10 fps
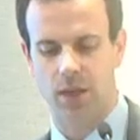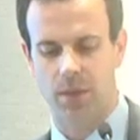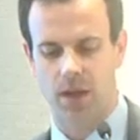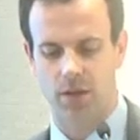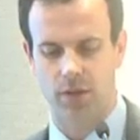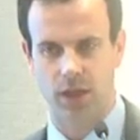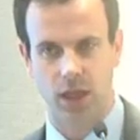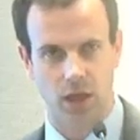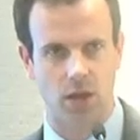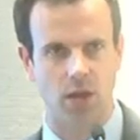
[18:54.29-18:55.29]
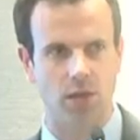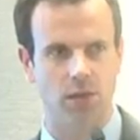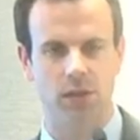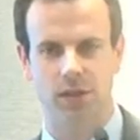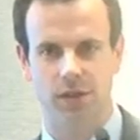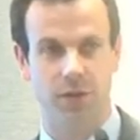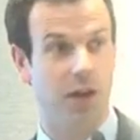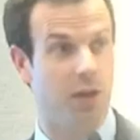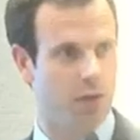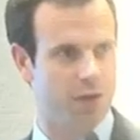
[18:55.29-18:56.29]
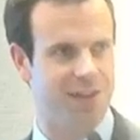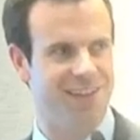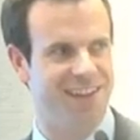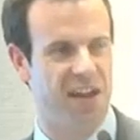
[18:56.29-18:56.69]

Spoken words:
about here, very quickly,